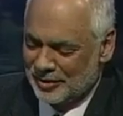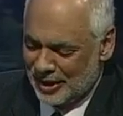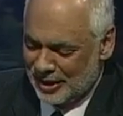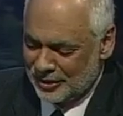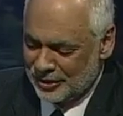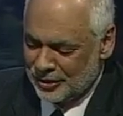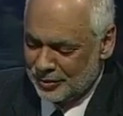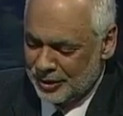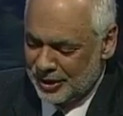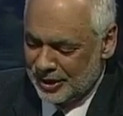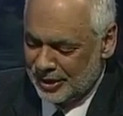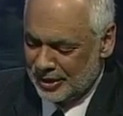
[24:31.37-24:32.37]
I used to
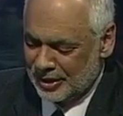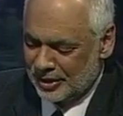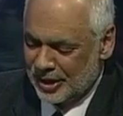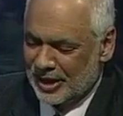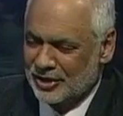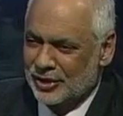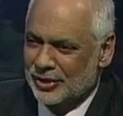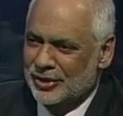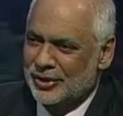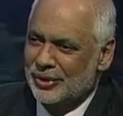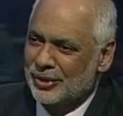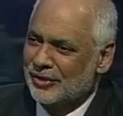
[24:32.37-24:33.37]
be an international
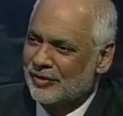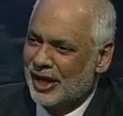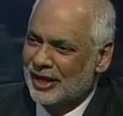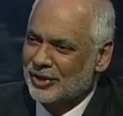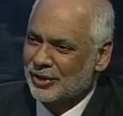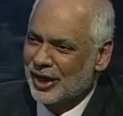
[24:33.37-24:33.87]
student advisor,